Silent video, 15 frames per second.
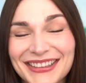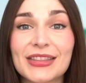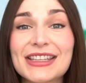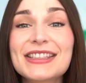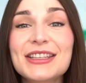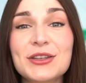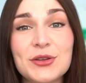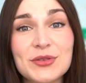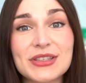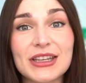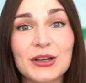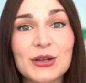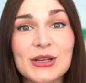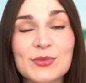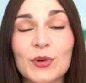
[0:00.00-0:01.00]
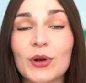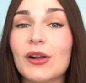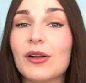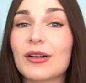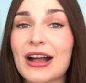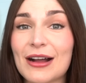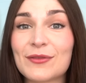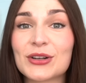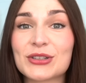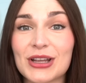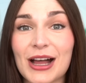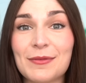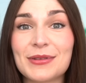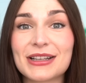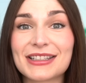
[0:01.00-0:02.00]
This is a new series where I'll cover
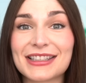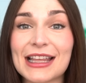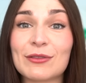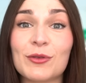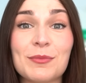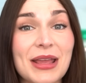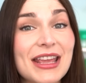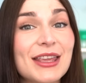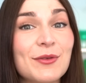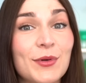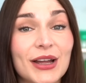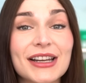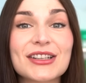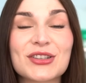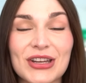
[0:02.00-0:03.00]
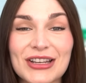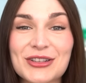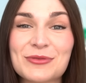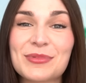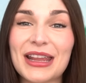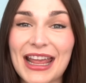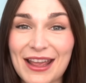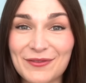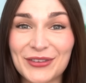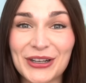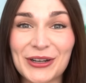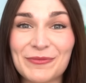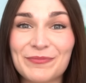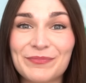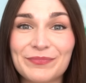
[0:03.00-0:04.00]
topics that will make you want to change your behavior.